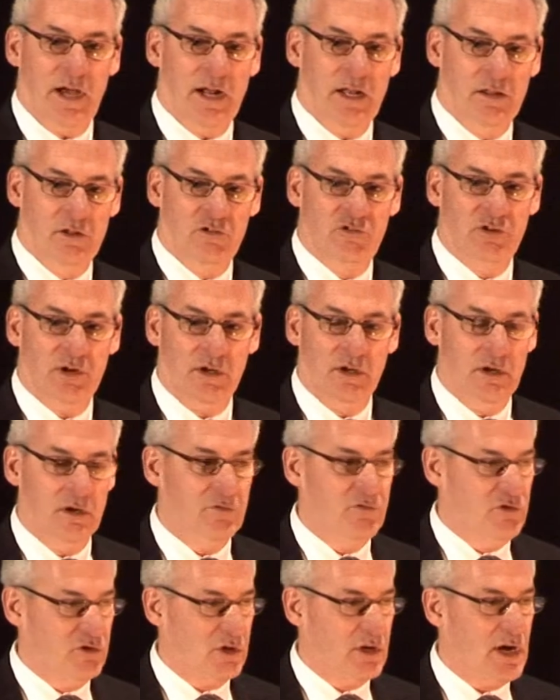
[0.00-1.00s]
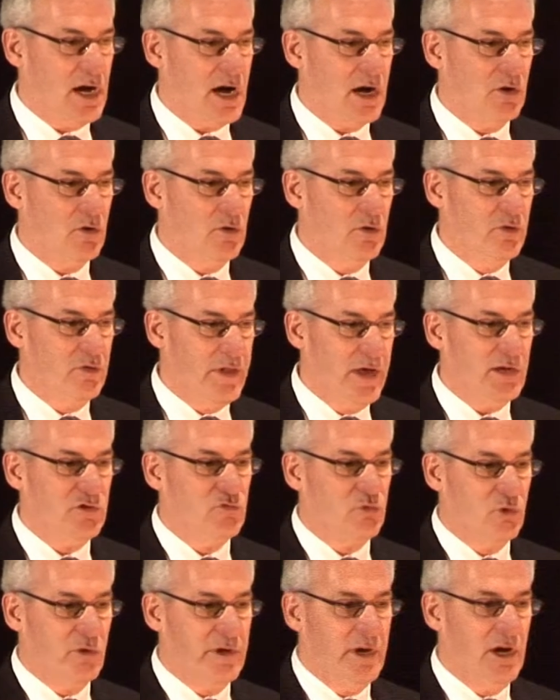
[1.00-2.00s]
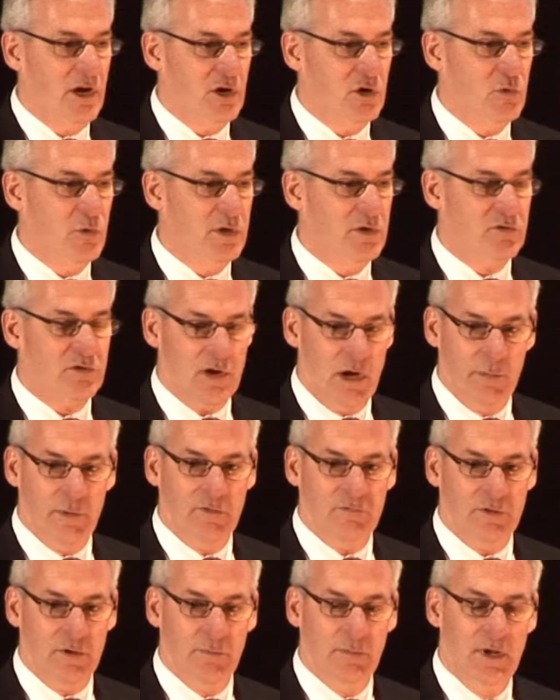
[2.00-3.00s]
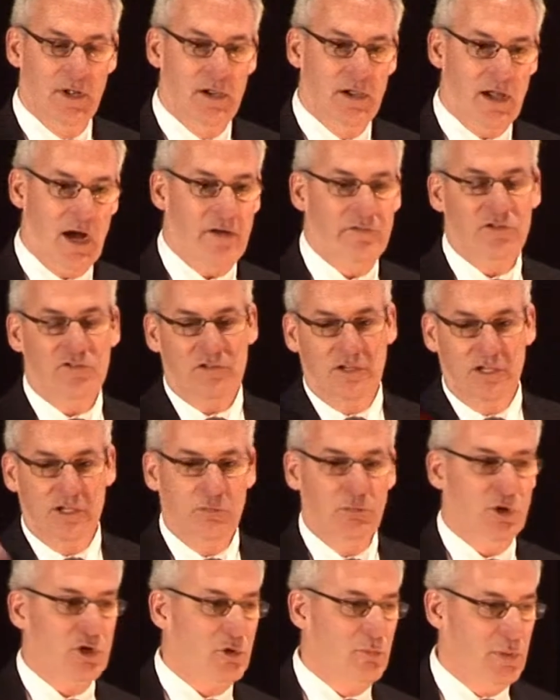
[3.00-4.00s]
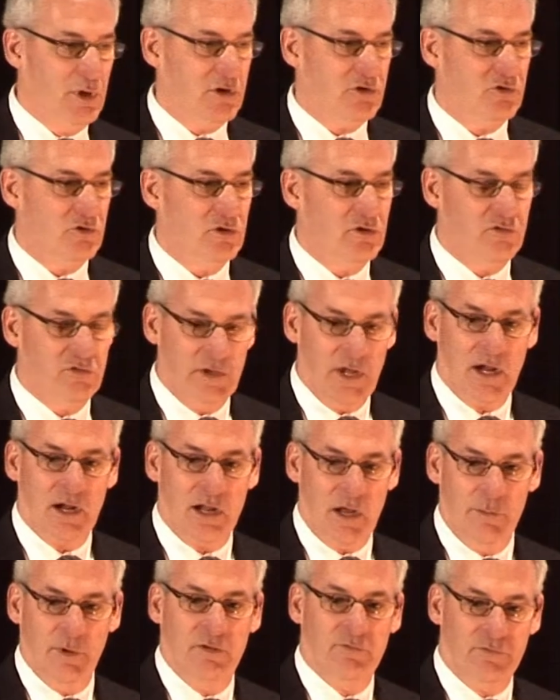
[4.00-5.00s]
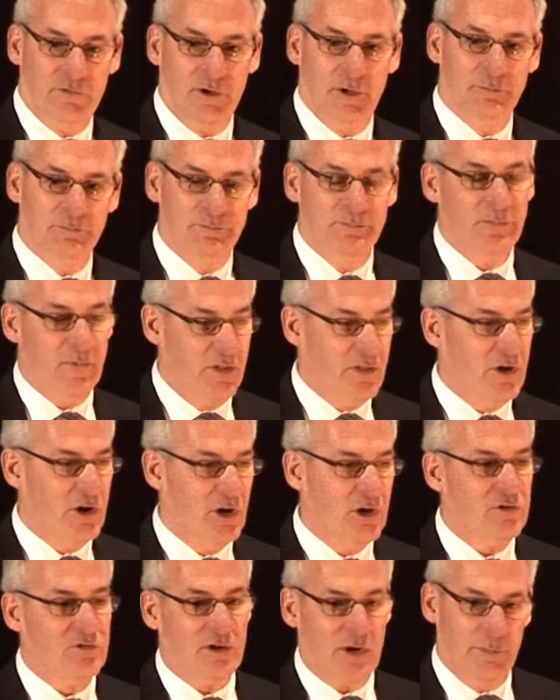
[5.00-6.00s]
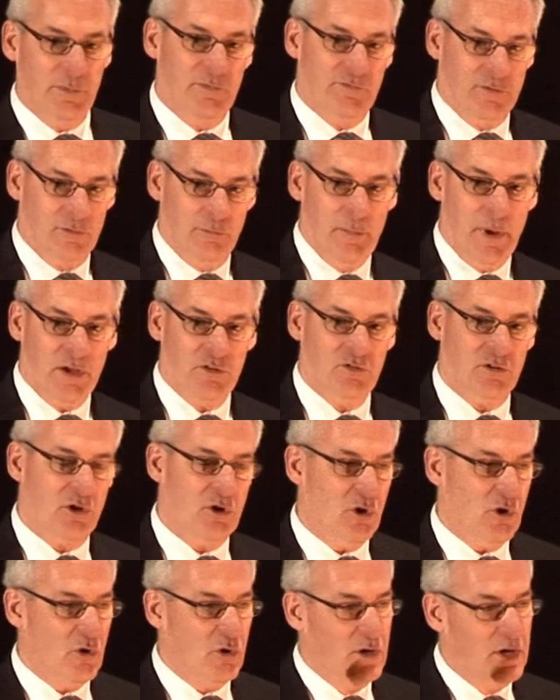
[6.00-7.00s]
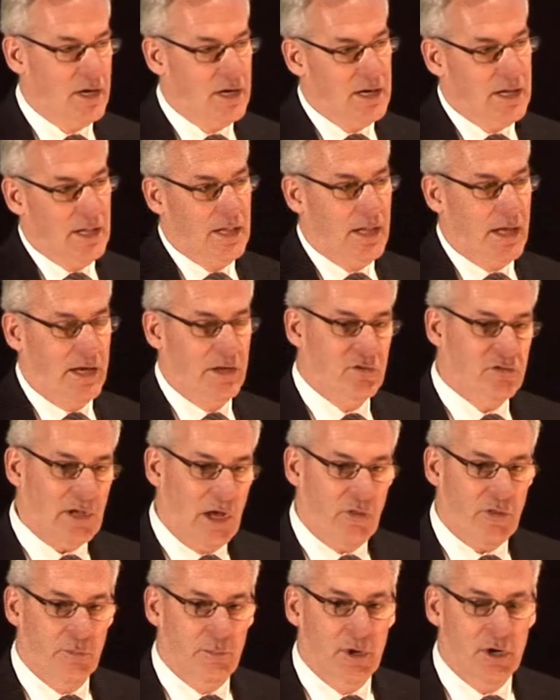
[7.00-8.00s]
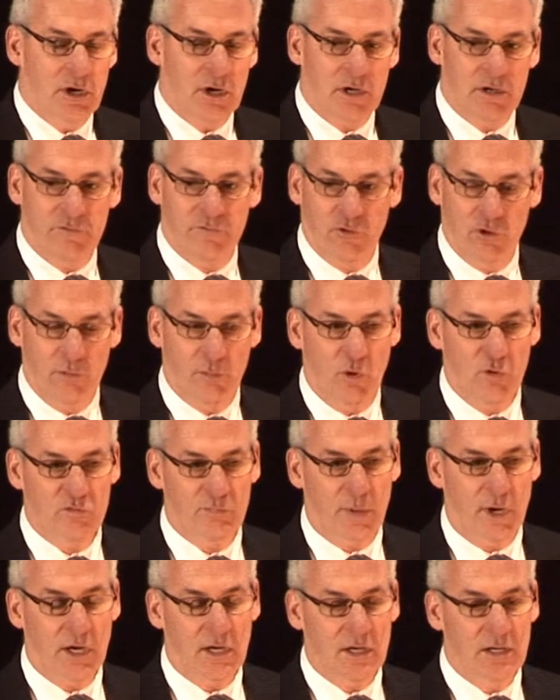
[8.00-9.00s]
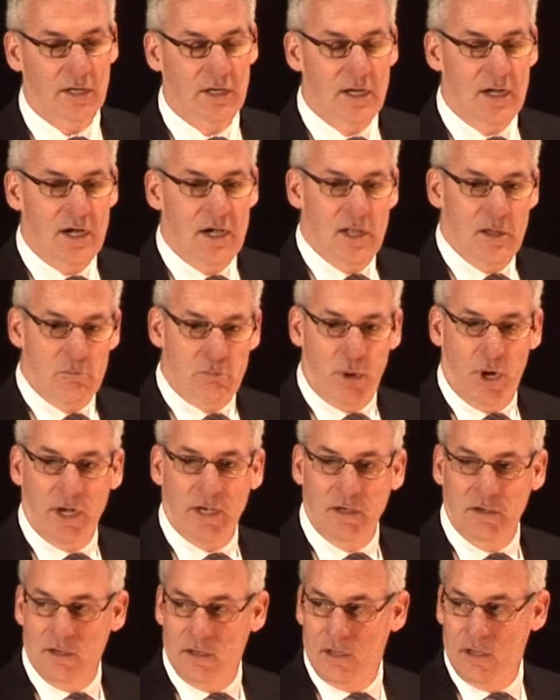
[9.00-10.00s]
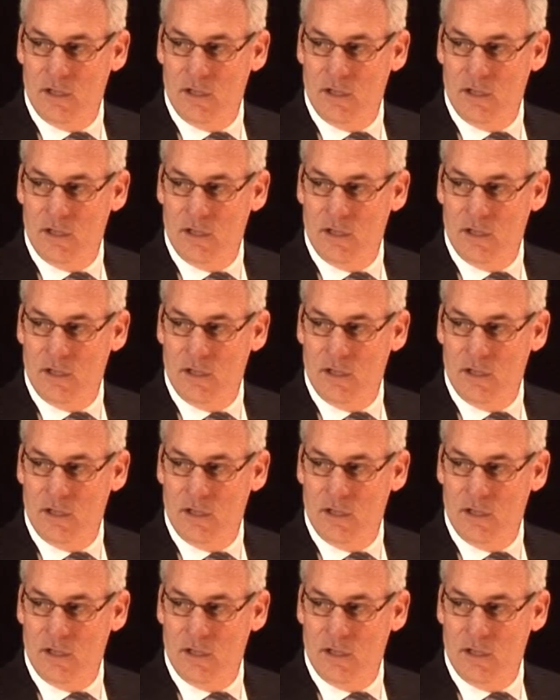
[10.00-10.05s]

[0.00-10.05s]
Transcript: side of, the, of Chicago. That's where the heroin is coming from. Obviously, in the bigger picture, it's not coming from there. It's coming from Mexico and South America for the most part. But